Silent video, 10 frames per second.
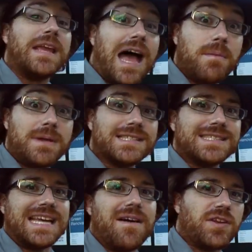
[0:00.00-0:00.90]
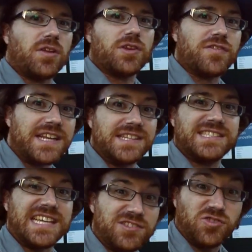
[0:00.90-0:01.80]
Behind me is the Tavern on the Green in
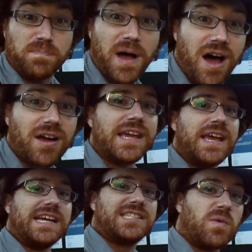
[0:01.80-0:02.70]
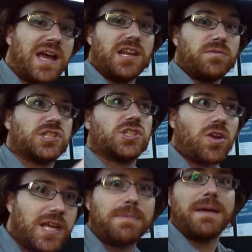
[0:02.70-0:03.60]
Central Park. It's where Lewis
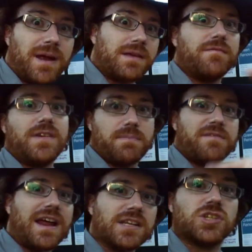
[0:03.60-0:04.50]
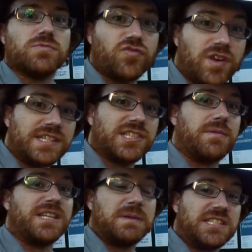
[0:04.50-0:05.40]
Tully, played by Rick Moranis, comes running
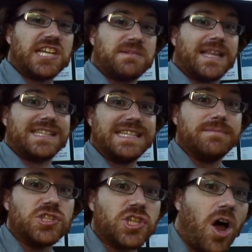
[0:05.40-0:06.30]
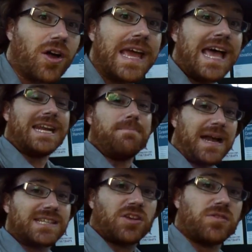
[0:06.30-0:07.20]
to, and he's being chased by that demon dog, and he
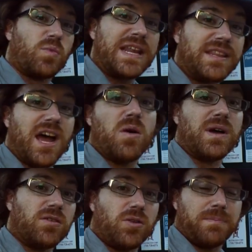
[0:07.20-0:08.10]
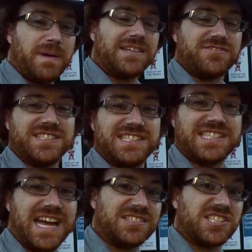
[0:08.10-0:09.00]
bangs on the window and all the patrons
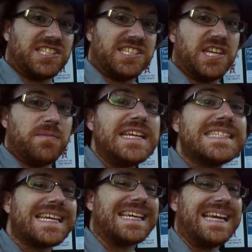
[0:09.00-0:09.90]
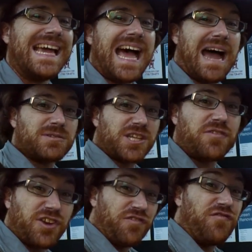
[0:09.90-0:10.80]
inside just continue eating. I was
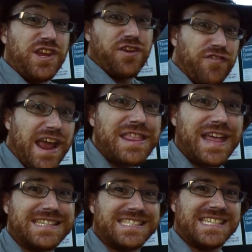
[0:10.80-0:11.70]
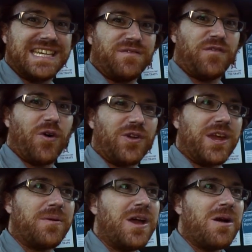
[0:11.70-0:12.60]
going to recreate that scene for
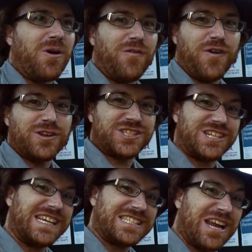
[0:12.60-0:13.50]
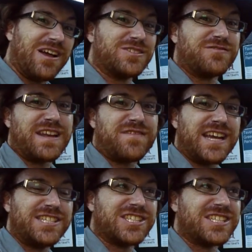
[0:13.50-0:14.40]
you, but unfortunately it's closed for
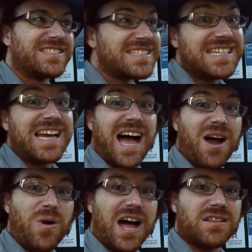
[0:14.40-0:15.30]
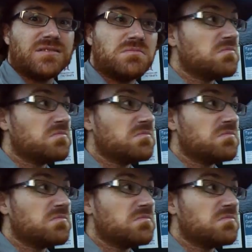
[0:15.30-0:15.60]
renovation. Oh well.